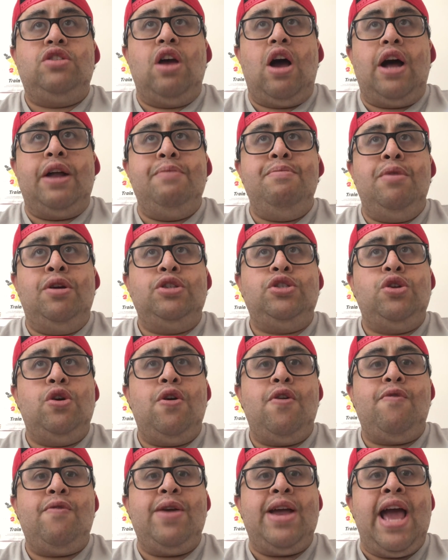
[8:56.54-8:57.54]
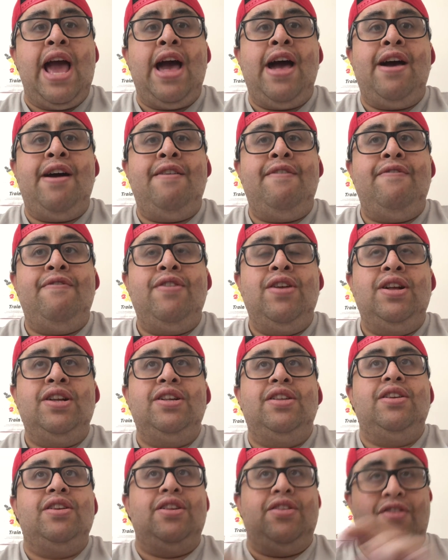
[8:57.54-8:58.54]
not sure if we have
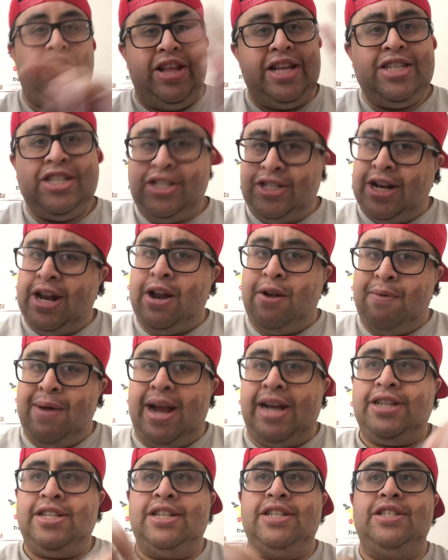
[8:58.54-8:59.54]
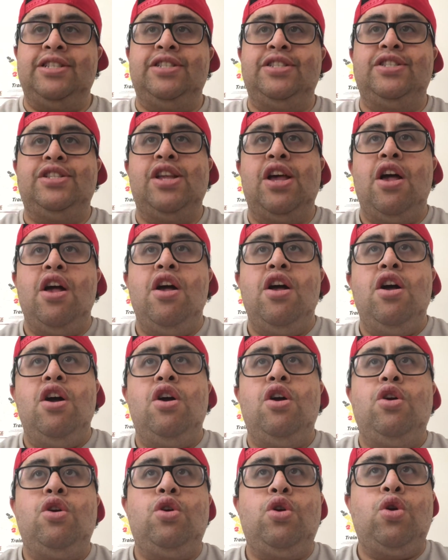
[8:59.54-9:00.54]
this generation's
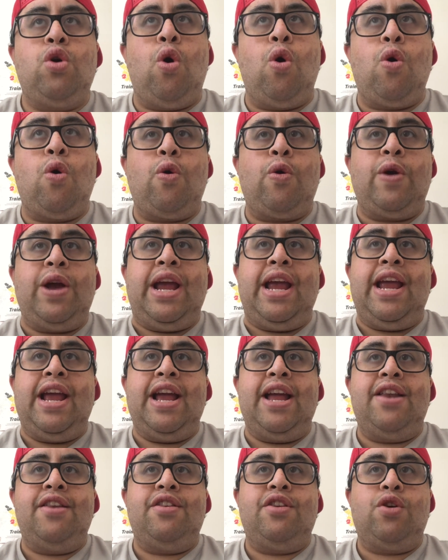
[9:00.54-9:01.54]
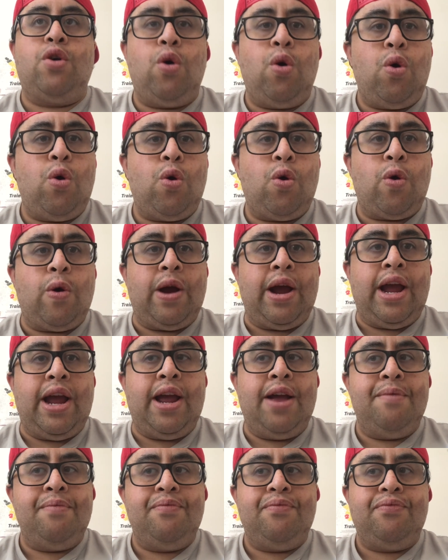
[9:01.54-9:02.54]
Corey and
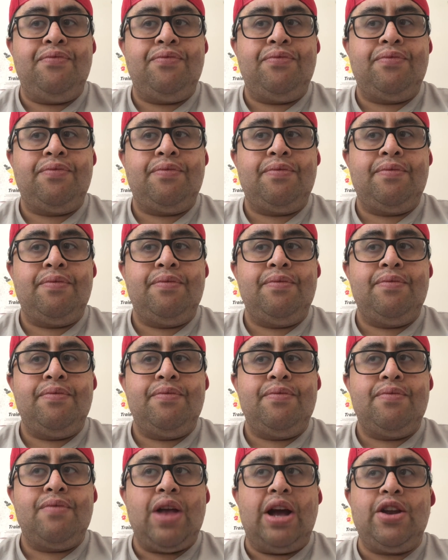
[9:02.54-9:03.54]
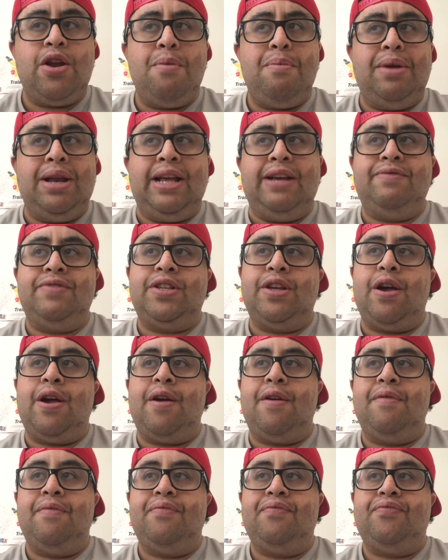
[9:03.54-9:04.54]
Corey. I don't believe so.